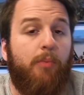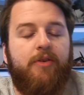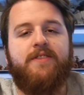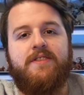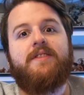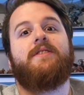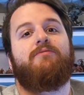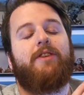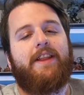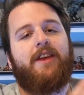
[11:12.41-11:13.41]
Prisoners is a
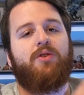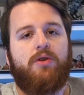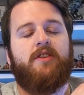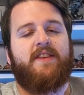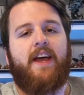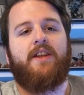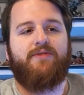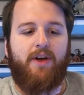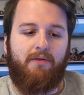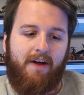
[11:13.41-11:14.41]
really good
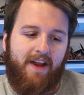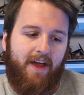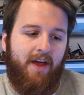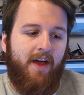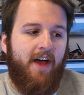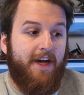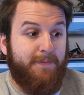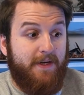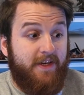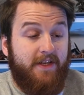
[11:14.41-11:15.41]
secondary already,
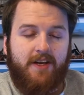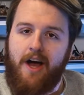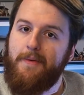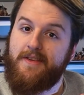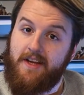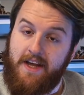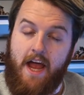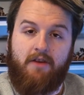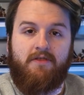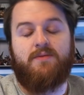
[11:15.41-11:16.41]
especially into armies like
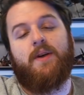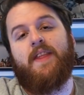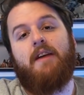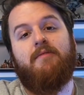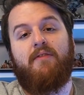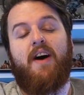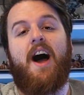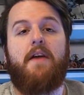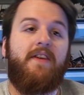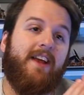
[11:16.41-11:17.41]
Necrons where they
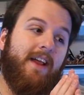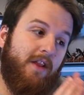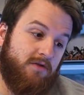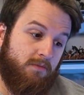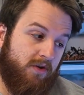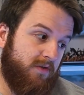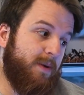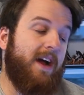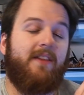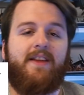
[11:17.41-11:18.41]
revive and you get loads of models
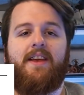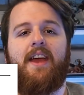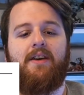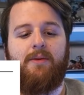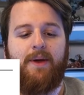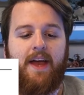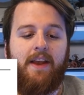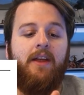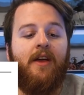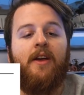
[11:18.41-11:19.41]
back and then you kill them again.